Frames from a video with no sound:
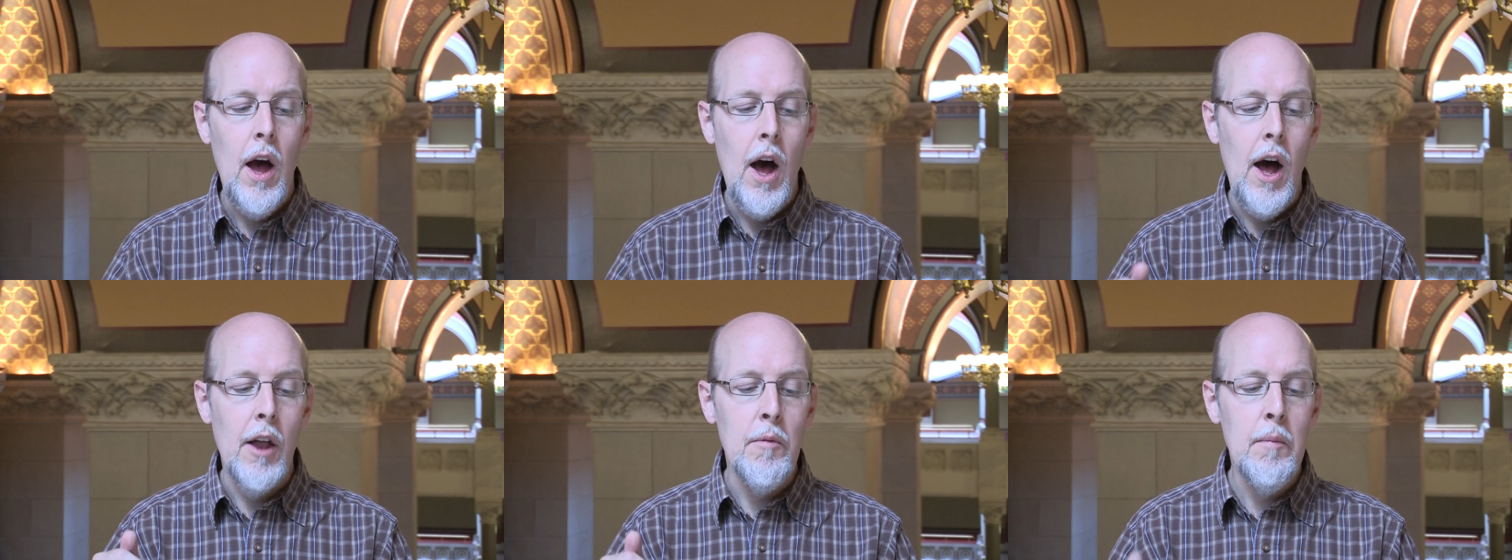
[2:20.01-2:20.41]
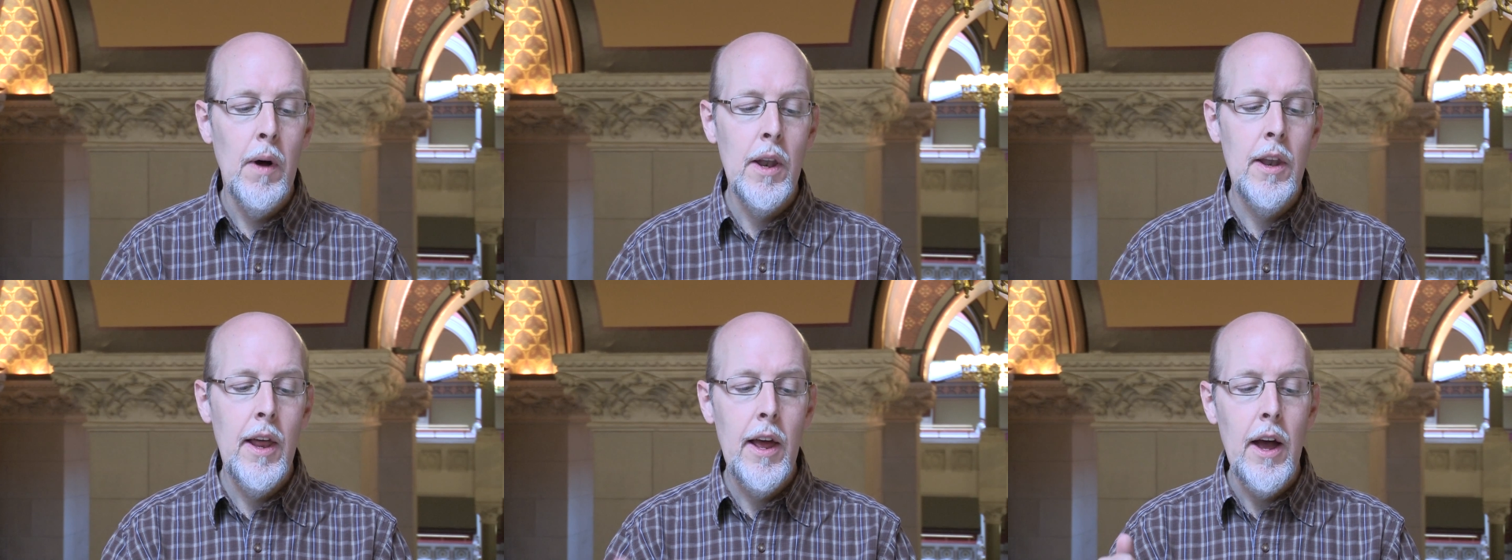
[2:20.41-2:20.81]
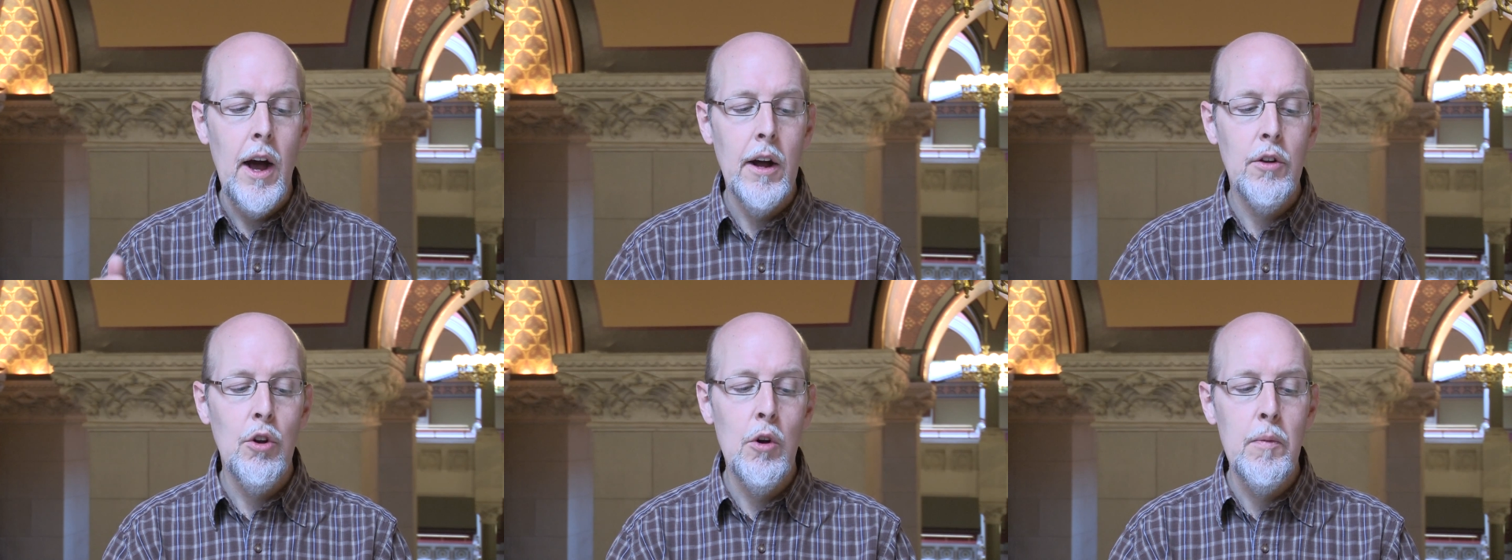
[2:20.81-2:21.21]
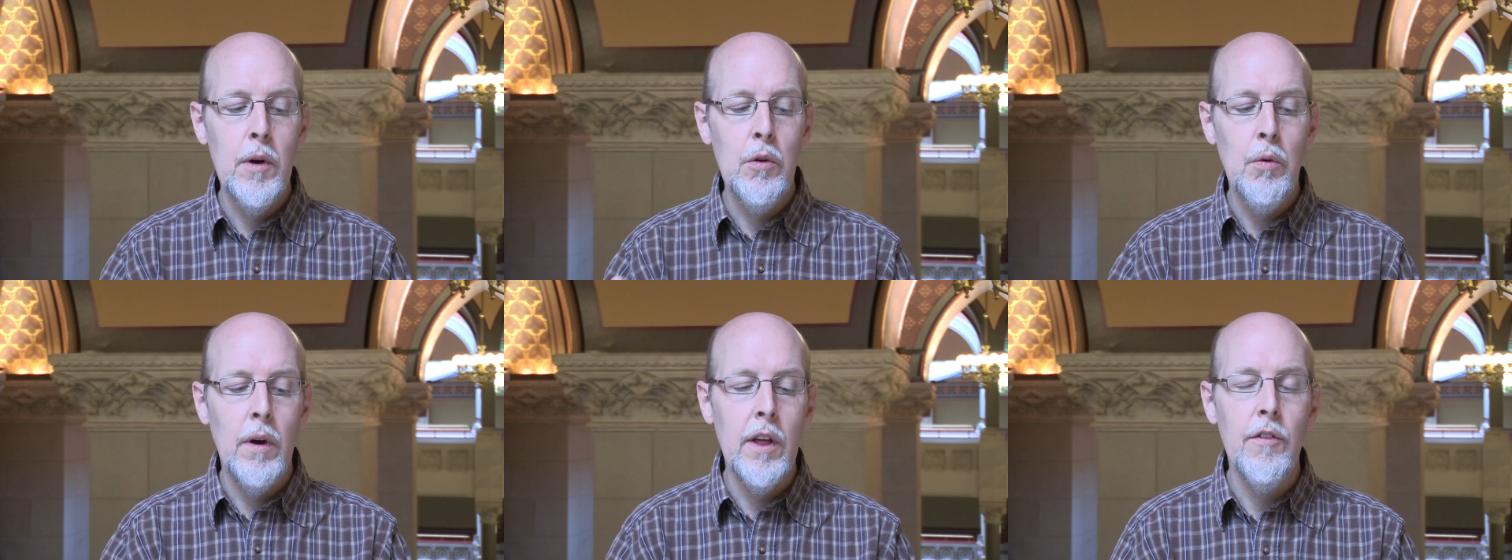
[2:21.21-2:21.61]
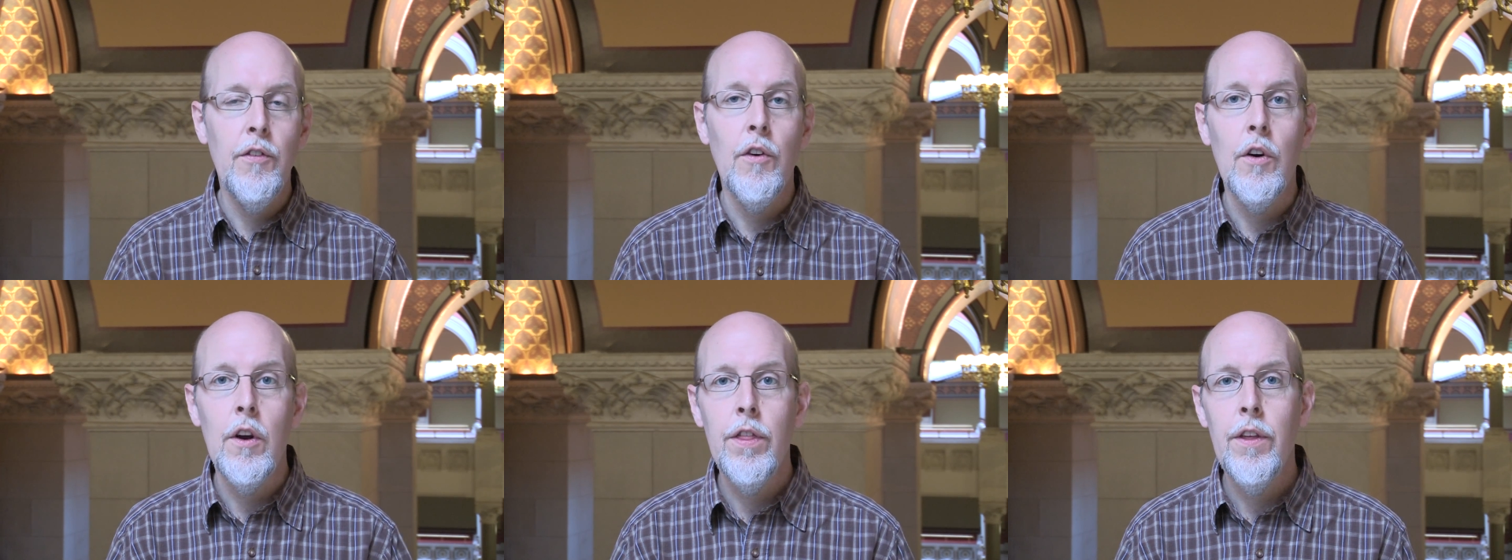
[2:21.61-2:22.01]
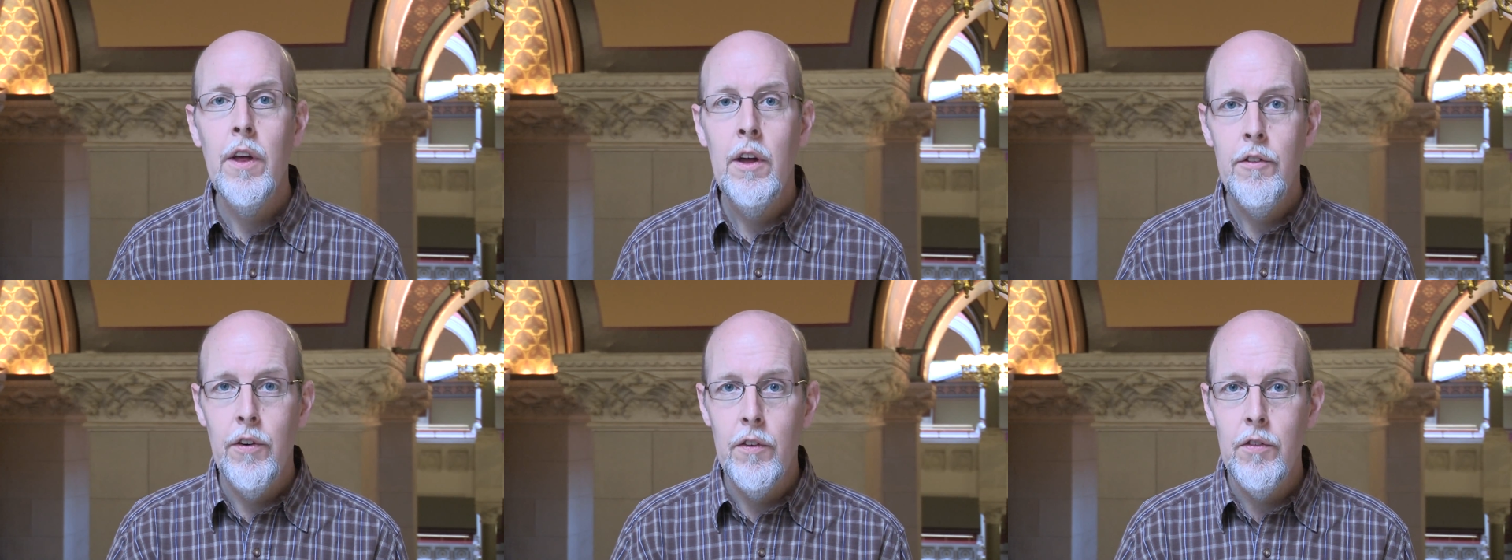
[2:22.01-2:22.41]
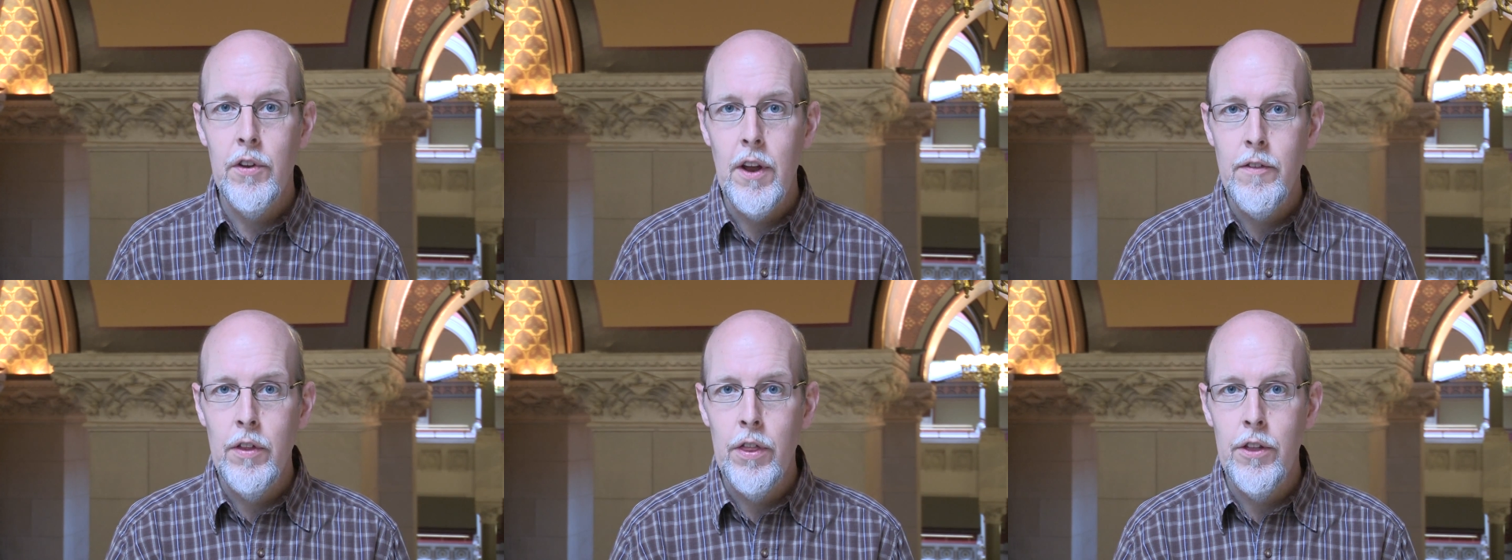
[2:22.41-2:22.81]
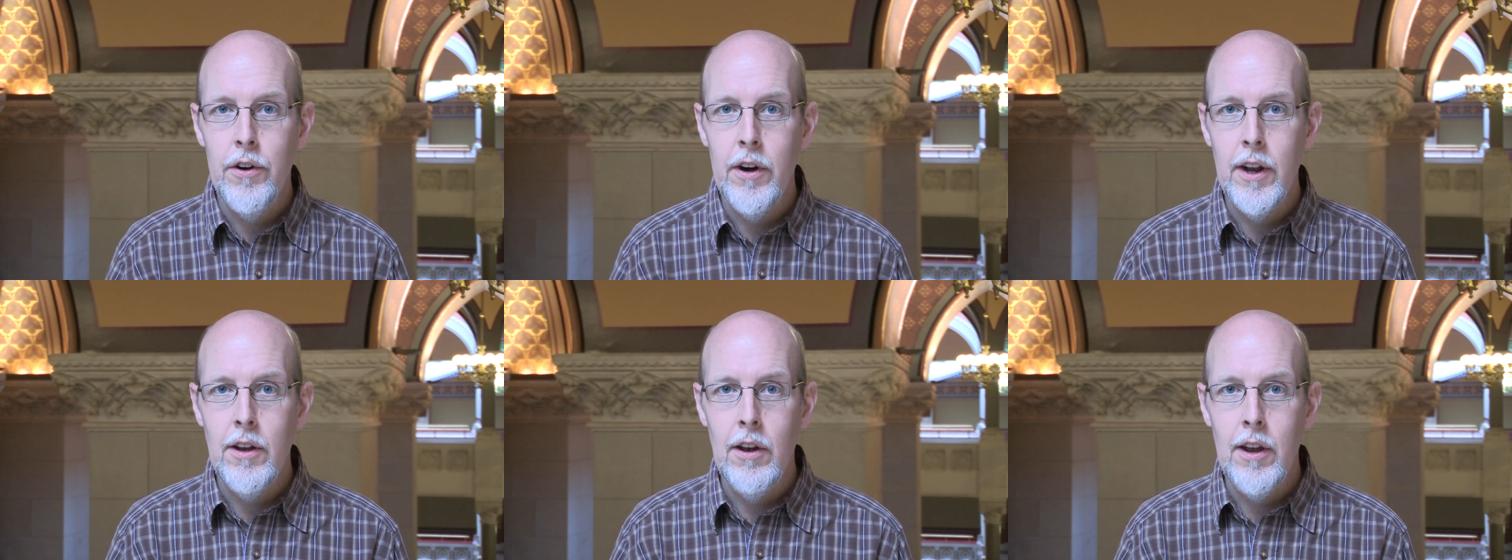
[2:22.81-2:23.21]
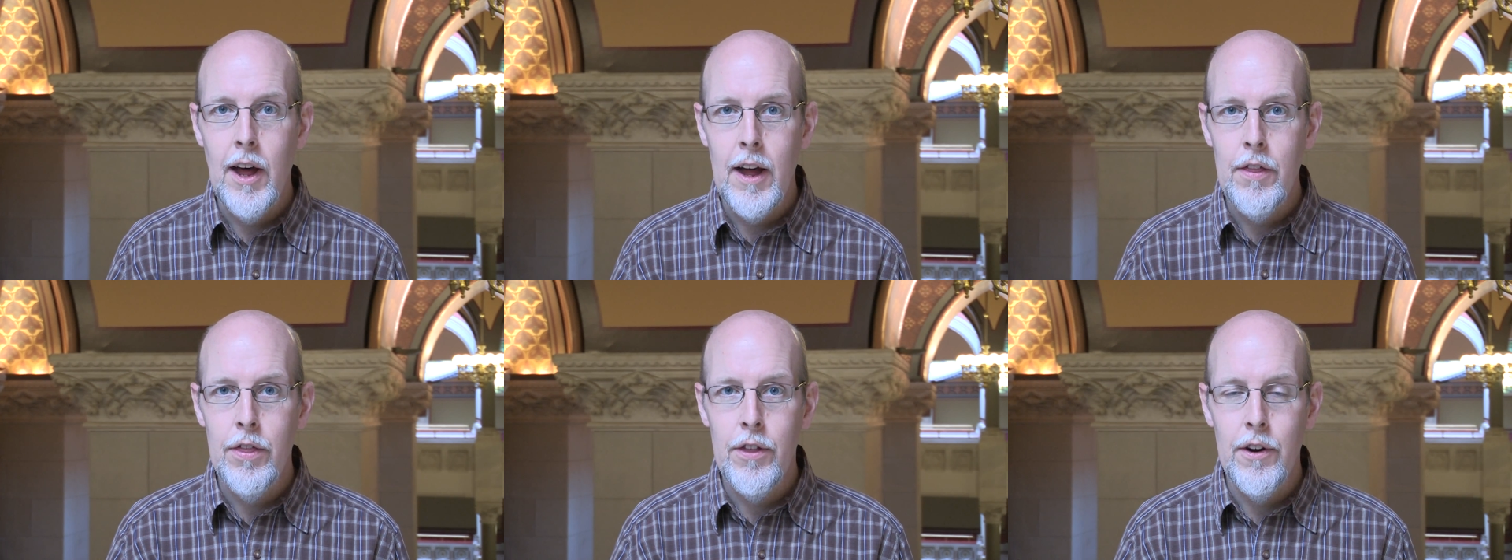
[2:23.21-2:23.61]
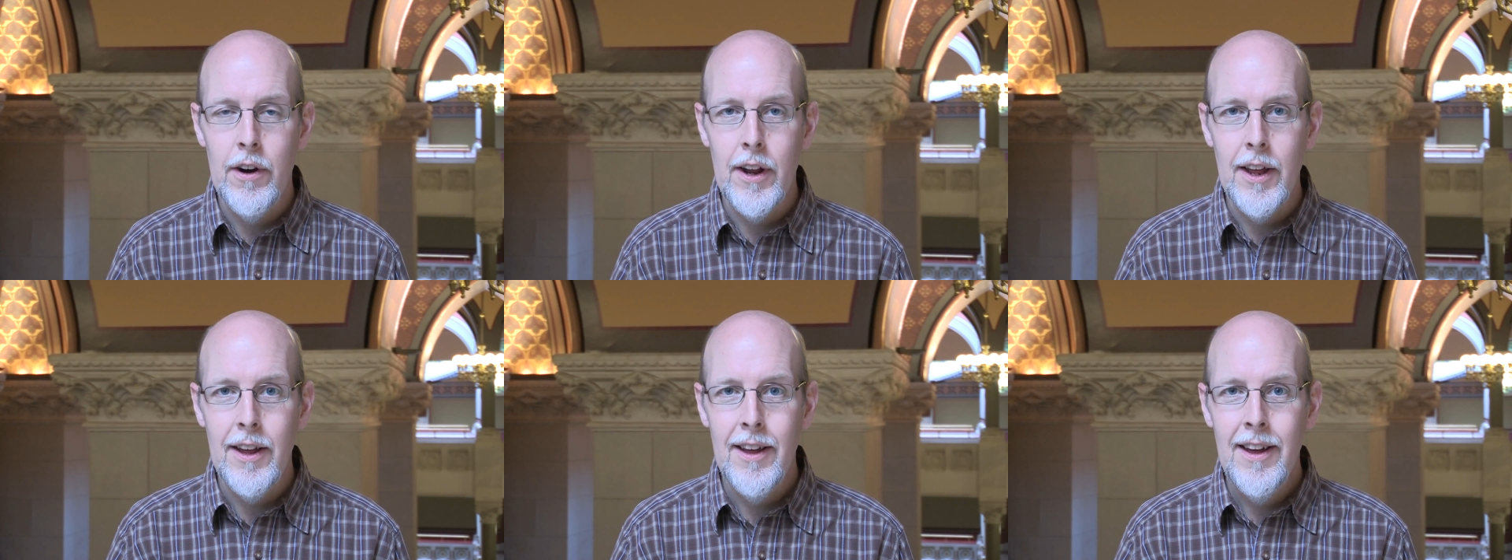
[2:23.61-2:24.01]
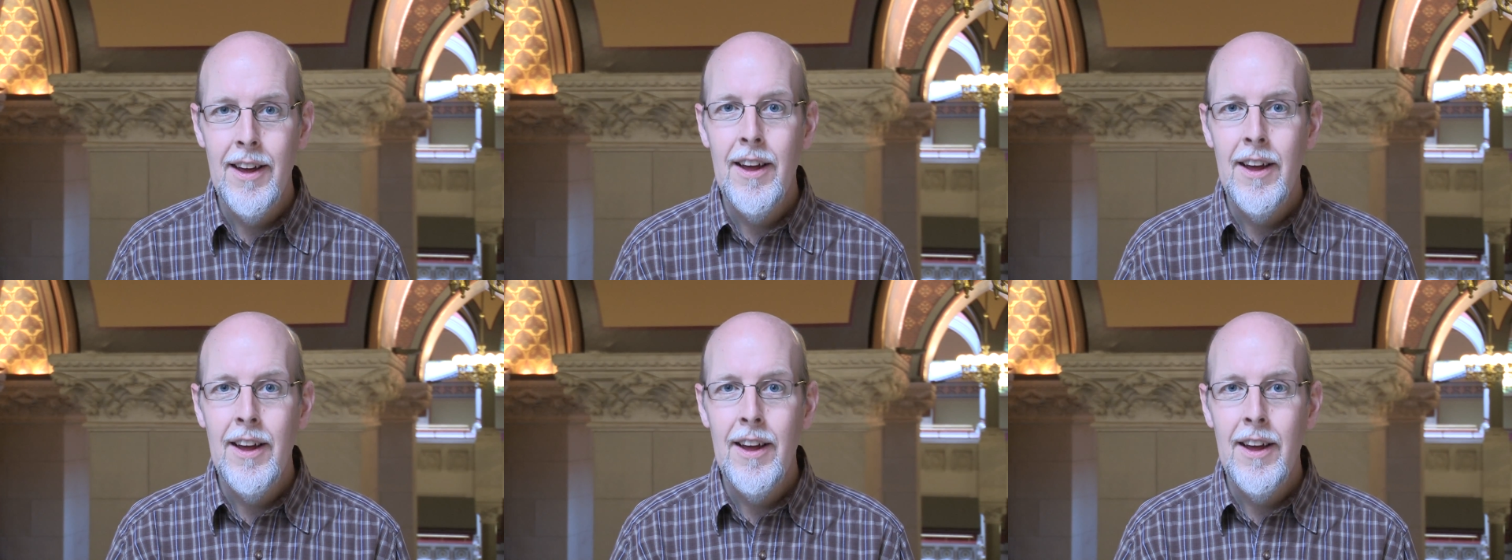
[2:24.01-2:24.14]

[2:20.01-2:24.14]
on Monday, October 24th from 7.30 to 9.30.